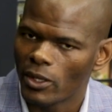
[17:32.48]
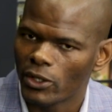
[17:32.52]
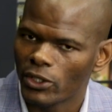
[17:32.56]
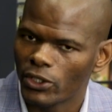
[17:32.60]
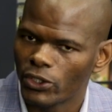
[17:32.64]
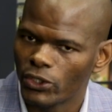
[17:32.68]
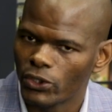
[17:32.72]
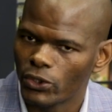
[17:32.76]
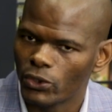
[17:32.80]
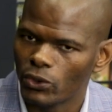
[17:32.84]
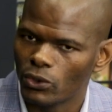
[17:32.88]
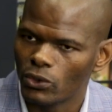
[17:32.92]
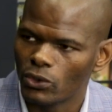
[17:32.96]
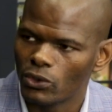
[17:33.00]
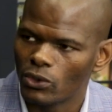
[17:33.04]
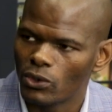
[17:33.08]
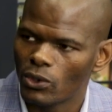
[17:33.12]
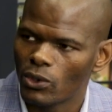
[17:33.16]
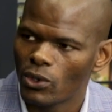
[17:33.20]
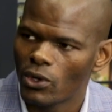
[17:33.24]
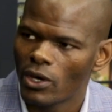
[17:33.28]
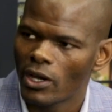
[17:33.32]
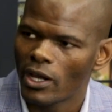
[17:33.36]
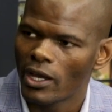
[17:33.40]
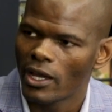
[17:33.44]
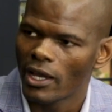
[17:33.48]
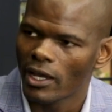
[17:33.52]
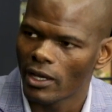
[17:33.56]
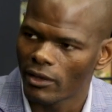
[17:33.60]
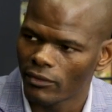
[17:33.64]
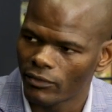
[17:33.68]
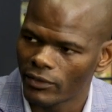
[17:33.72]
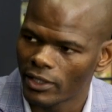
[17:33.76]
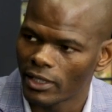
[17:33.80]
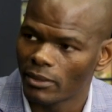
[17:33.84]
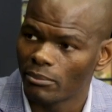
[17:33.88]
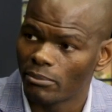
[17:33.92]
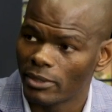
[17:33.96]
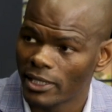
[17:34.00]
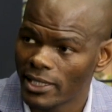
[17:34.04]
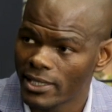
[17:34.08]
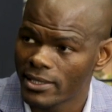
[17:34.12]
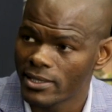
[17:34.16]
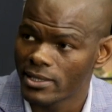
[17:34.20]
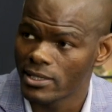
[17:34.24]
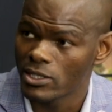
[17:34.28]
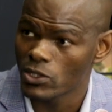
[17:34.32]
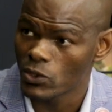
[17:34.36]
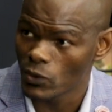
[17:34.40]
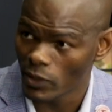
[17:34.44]
You have the
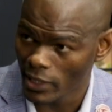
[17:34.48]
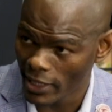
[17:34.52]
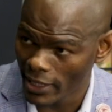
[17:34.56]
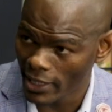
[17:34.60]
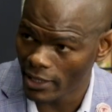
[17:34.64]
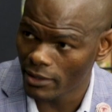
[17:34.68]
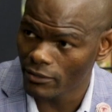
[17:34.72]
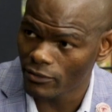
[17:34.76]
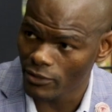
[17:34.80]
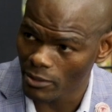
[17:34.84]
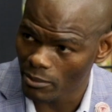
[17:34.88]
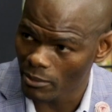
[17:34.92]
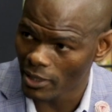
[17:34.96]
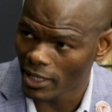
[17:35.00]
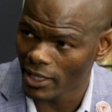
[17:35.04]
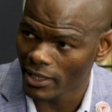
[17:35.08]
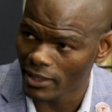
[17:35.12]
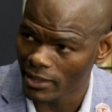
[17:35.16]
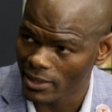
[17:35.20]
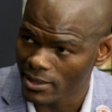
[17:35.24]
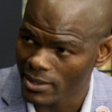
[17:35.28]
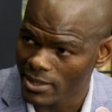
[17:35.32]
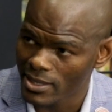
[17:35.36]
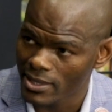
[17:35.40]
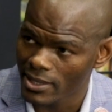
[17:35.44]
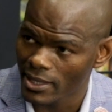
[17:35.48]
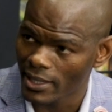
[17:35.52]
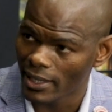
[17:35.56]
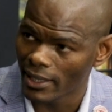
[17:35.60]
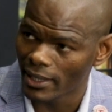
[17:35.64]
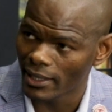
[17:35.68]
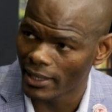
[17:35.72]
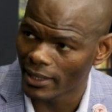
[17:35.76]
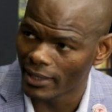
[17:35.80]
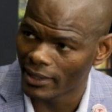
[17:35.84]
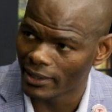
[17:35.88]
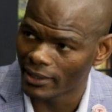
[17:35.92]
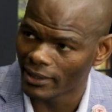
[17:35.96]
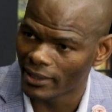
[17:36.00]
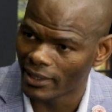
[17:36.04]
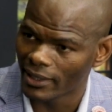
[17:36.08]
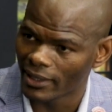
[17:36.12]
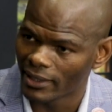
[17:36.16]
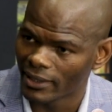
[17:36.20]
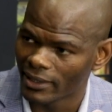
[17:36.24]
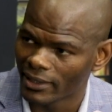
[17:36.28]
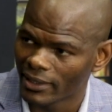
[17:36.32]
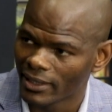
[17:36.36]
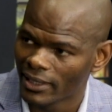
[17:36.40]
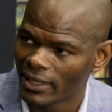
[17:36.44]
ability to learn from others
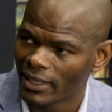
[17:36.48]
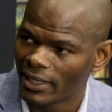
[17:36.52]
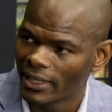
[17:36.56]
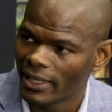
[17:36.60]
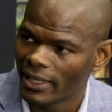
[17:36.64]
and